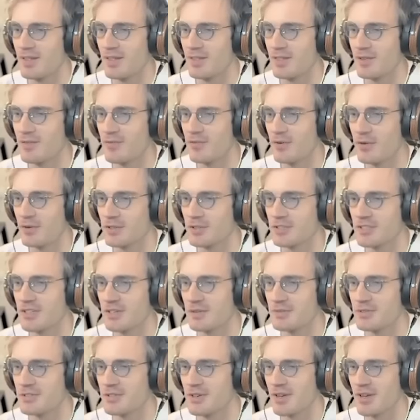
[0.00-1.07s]
The fall
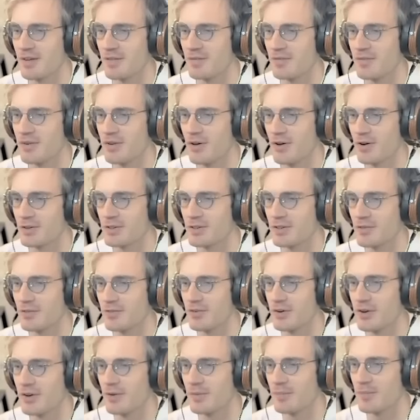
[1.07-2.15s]
seems to have knocked off
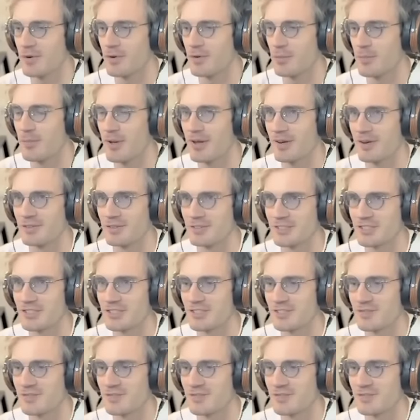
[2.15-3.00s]
a number of petals.